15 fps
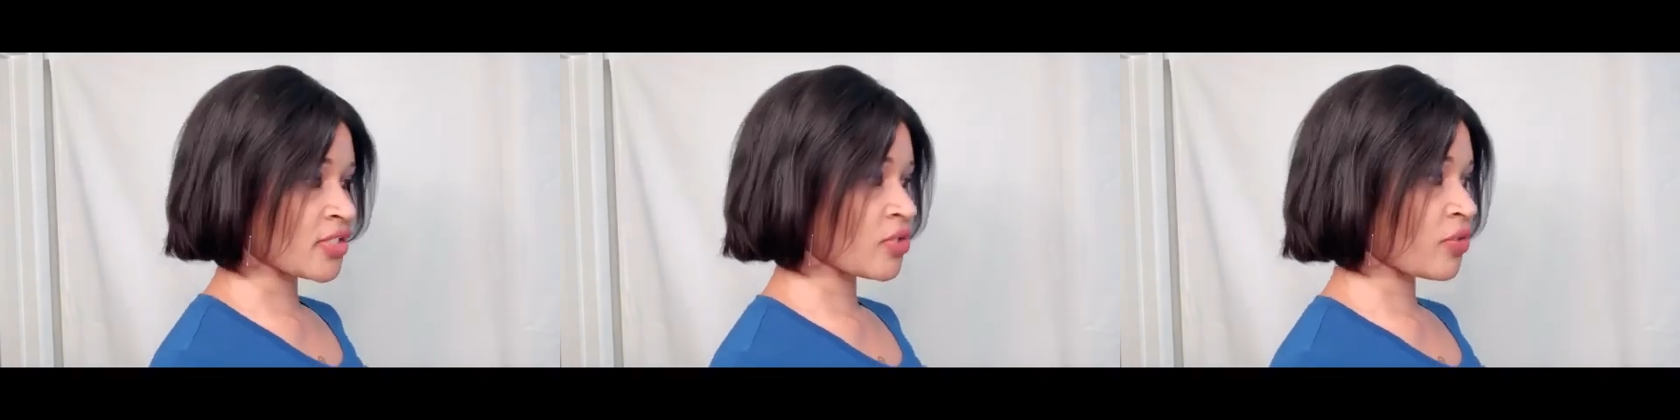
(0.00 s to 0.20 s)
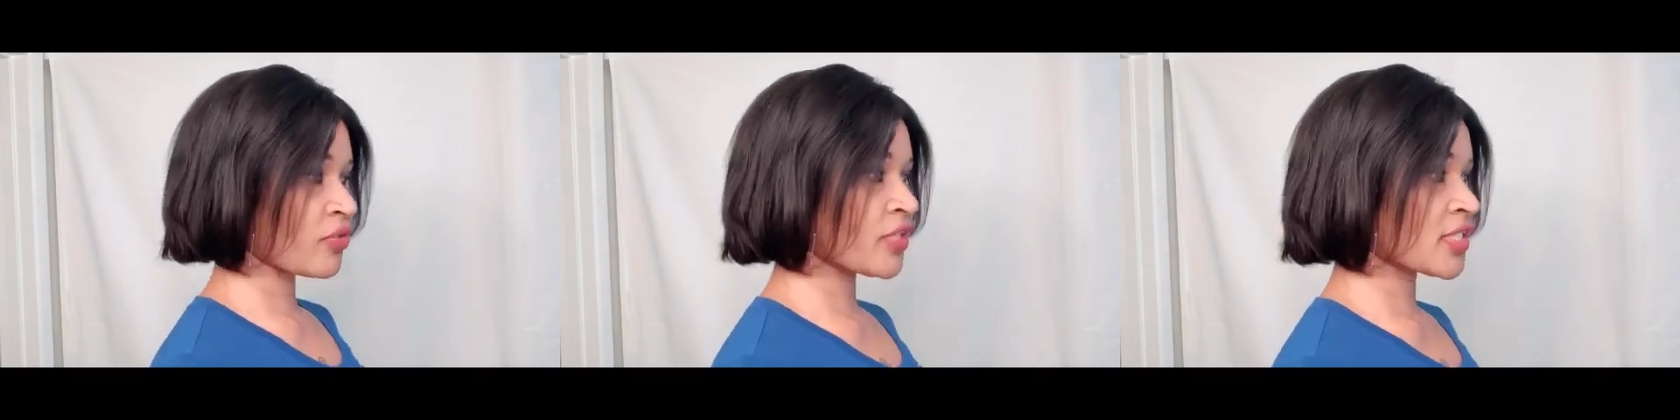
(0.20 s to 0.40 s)

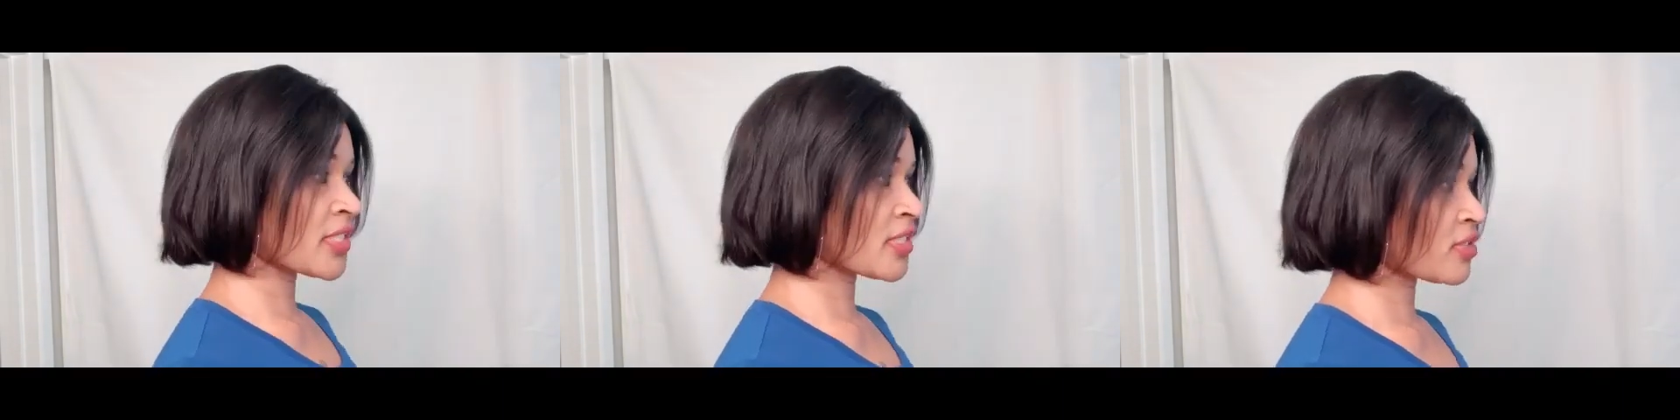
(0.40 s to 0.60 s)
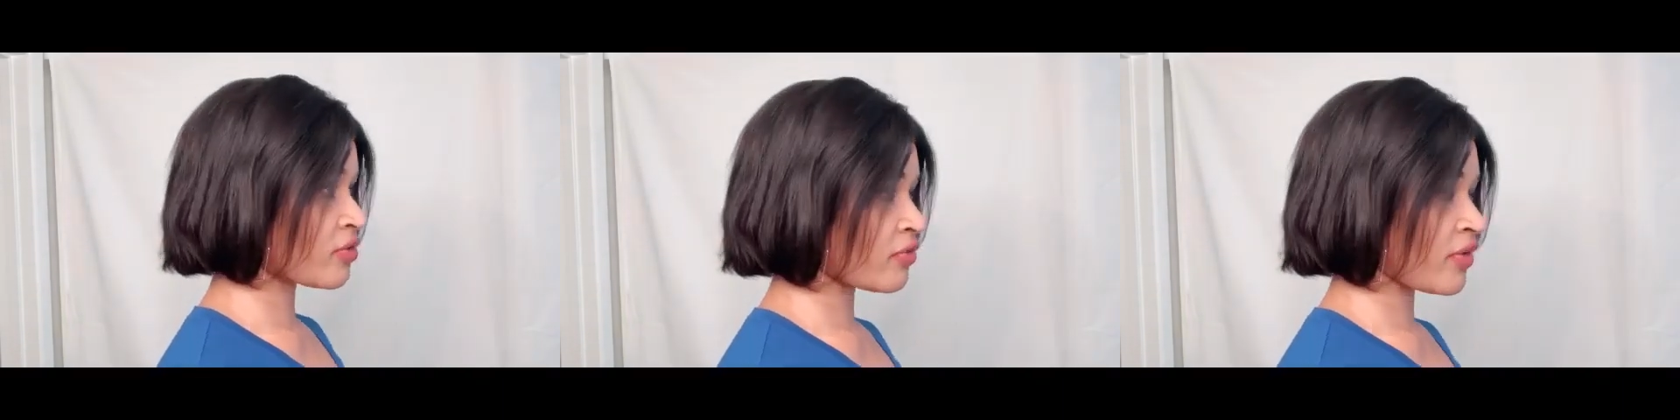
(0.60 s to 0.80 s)
So this
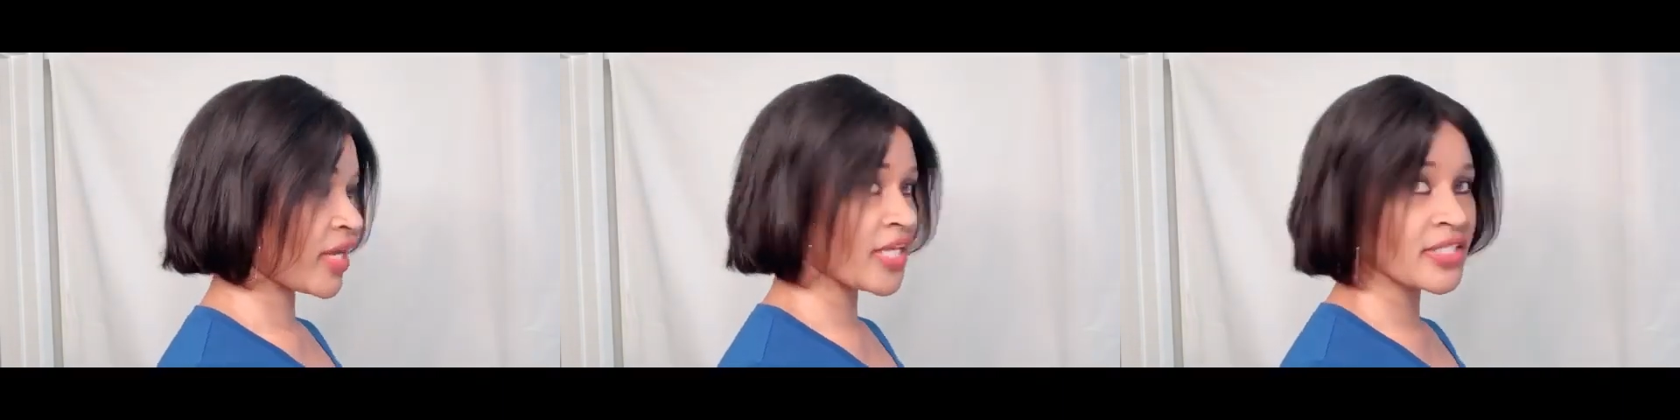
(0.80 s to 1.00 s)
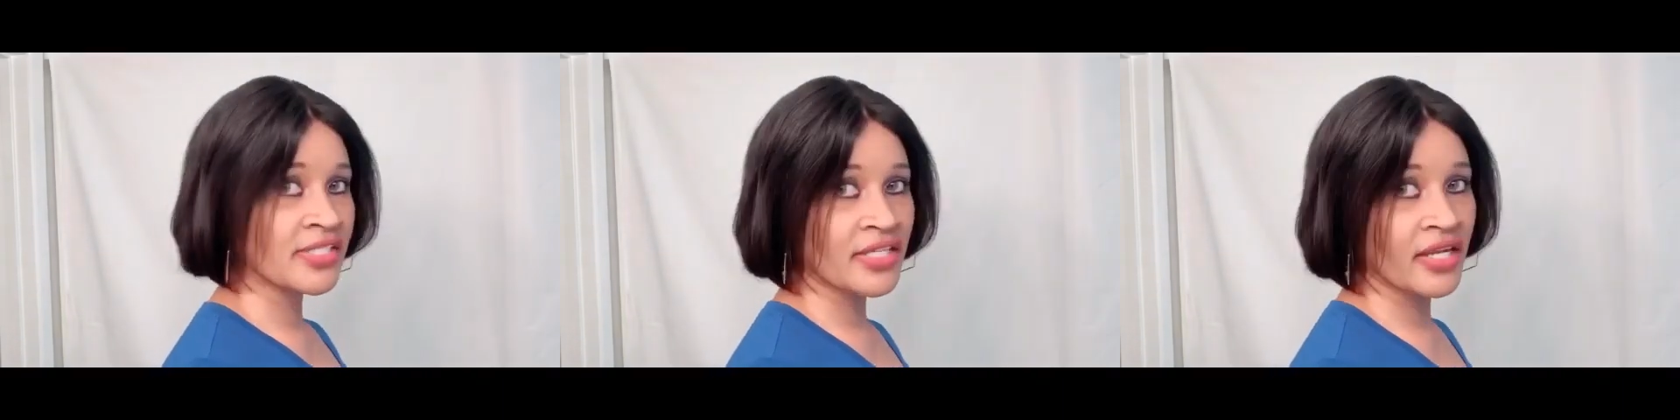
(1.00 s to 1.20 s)
is the
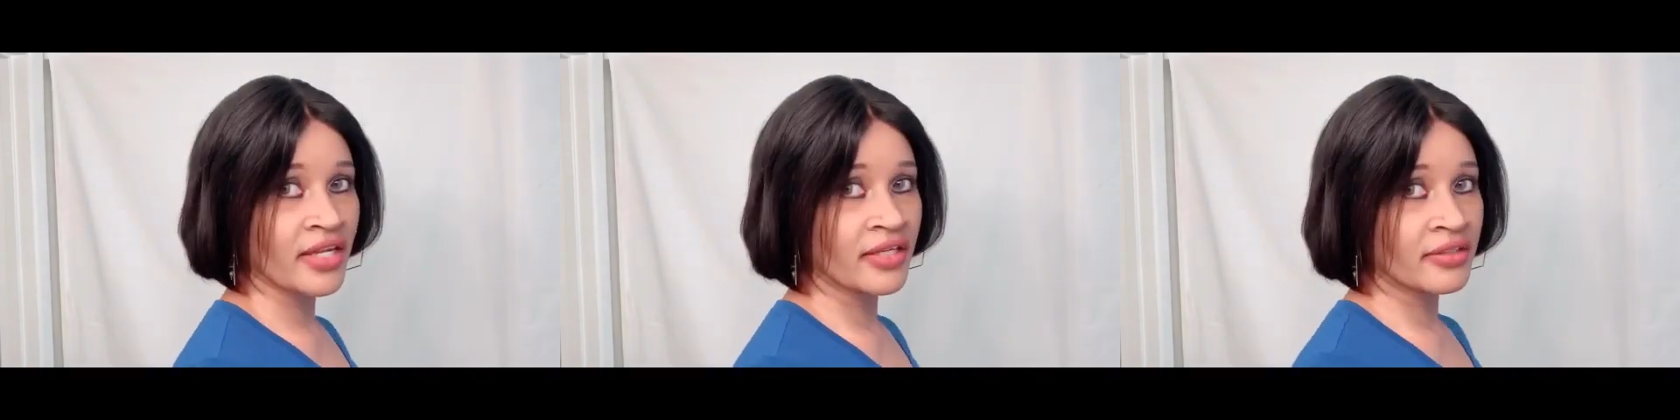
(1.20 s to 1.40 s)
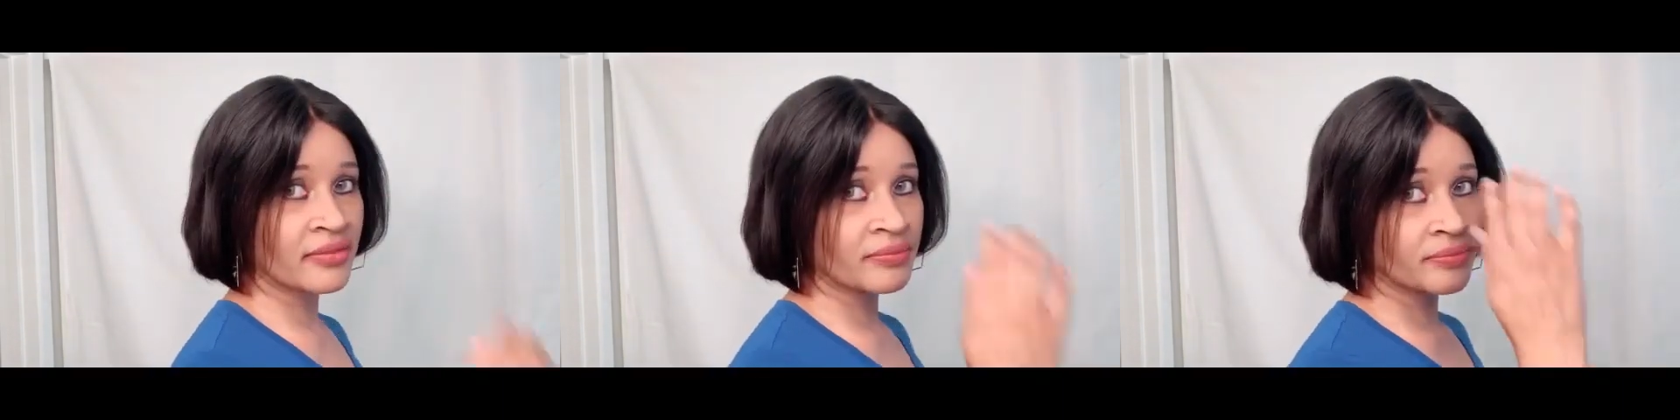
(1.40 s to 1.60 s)
right
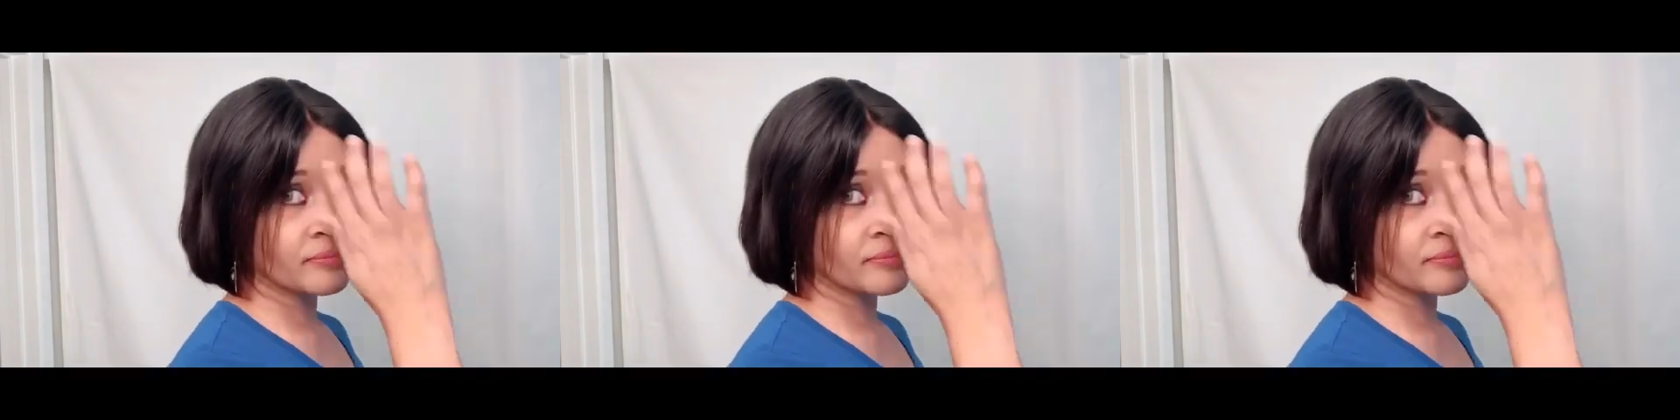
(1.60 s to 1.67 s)
side.